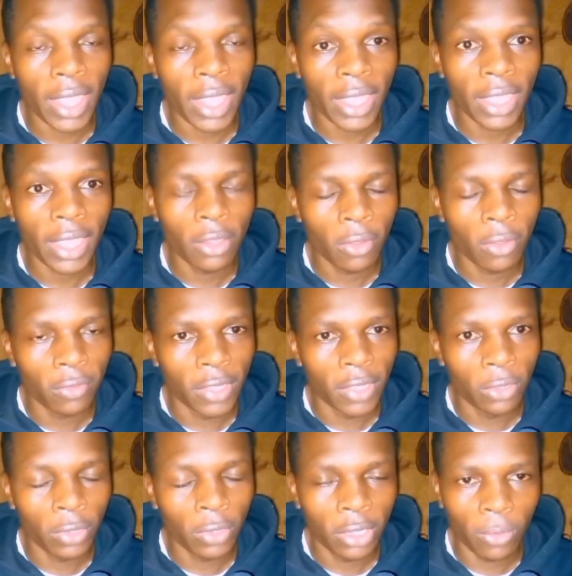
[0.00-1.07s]
ahead of
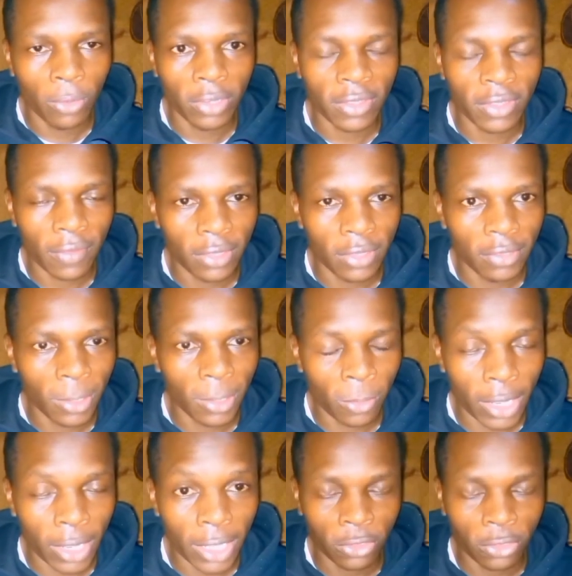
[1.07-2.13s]
the 2027
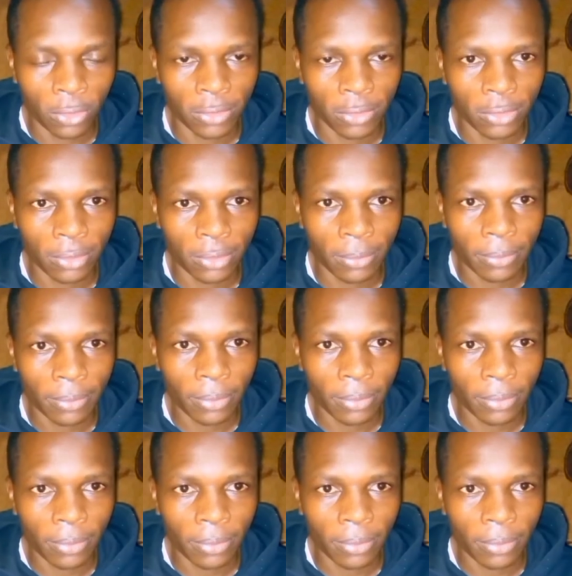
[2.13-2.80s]
general elections.